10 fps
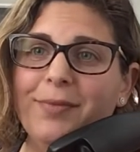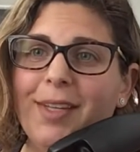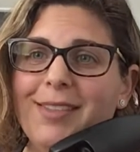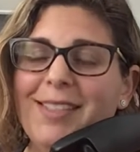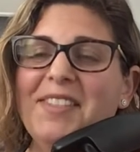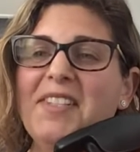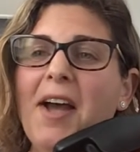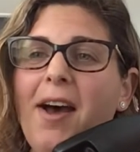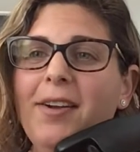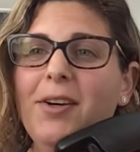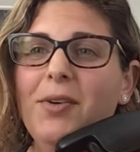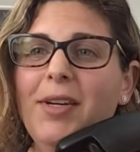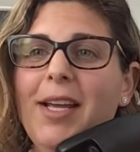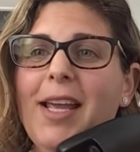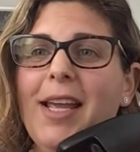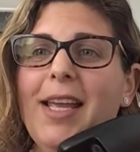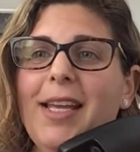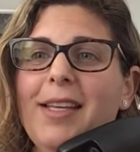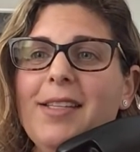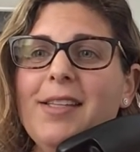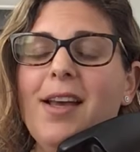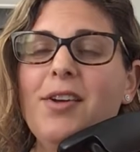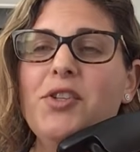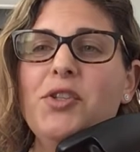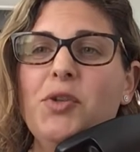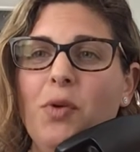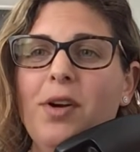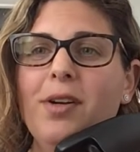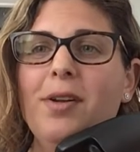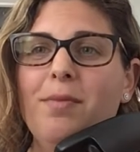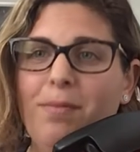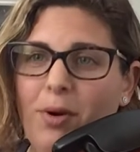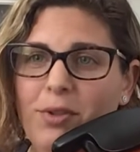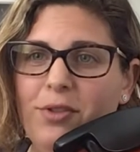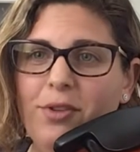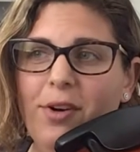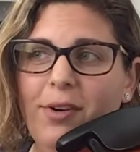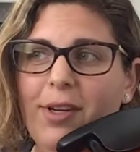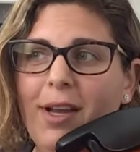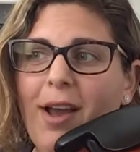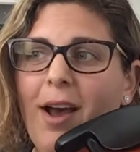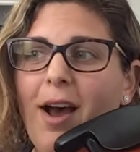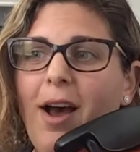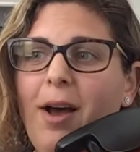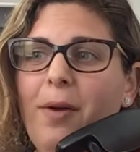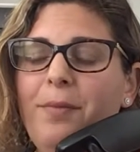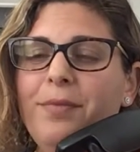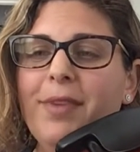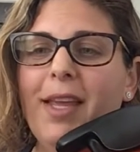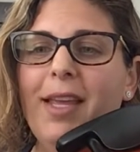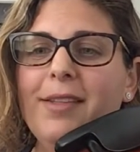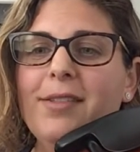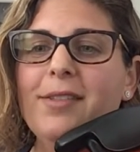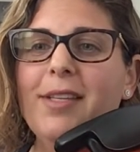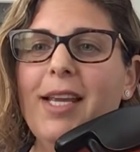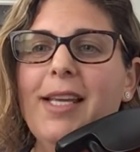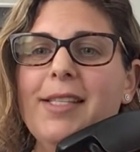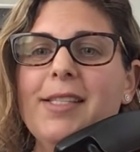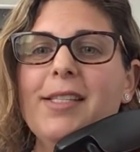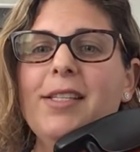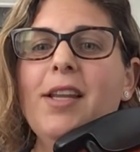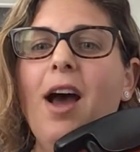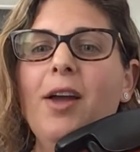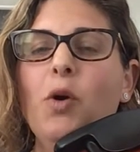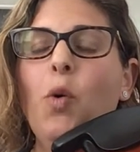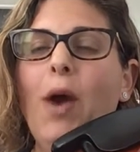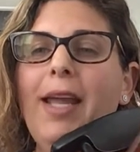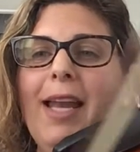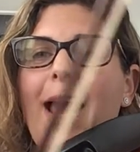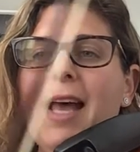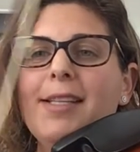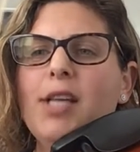Staccato is a short bow stroke. It is not quite as